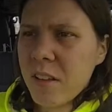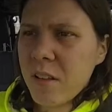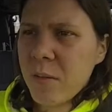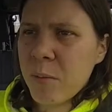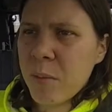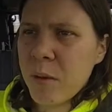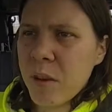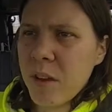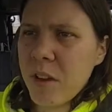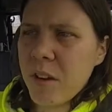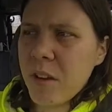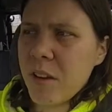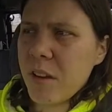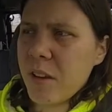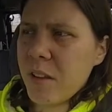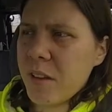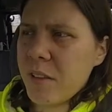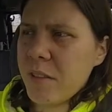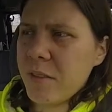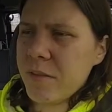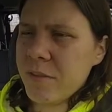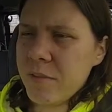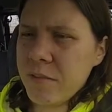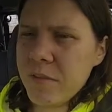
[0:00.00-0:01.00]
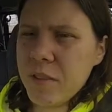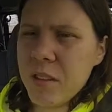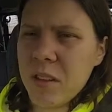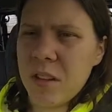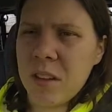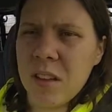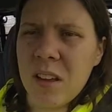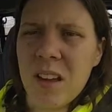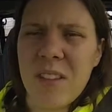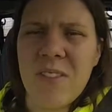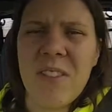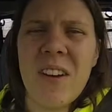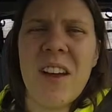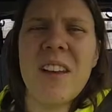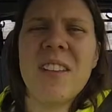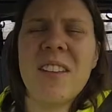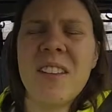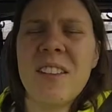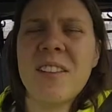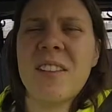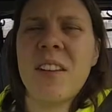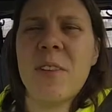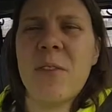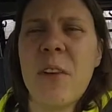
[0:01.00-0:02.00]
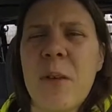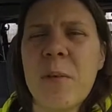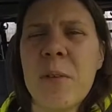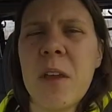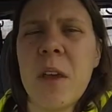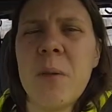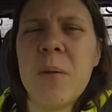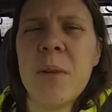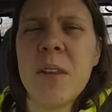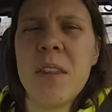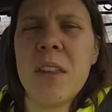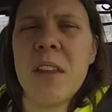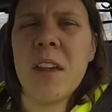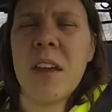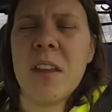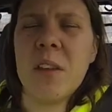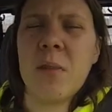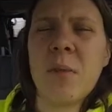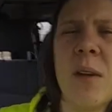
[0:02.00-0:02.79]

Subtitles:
But I find this, if I'm coming the other